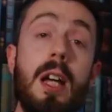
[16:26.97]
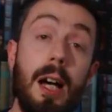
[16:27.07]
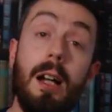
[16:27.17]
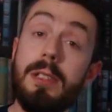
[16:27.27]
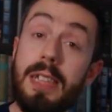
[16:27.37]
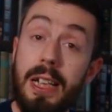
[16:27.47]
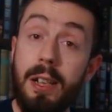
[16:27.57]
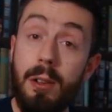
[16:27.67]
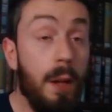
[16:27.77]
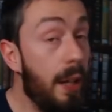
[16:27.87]
and I'll see
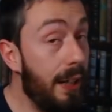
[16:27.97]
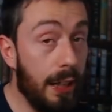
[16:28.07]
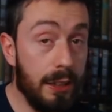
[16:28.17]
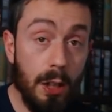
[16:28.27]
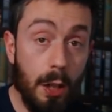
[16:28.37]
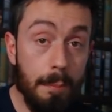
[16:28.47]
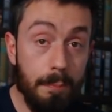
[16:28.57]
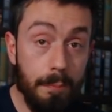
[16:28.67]
you next time.